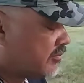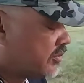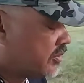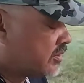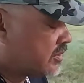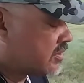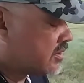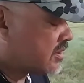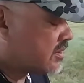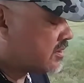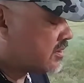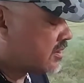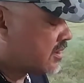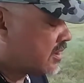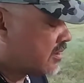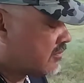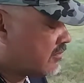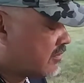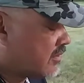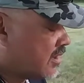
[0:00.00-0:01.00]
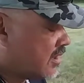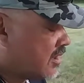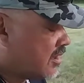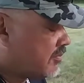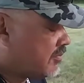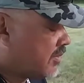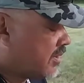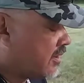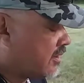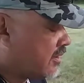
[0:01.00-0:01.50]
Position that right
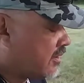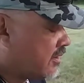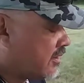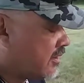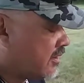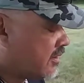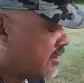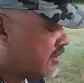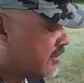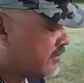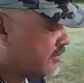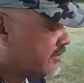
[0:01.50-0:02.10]
up under there.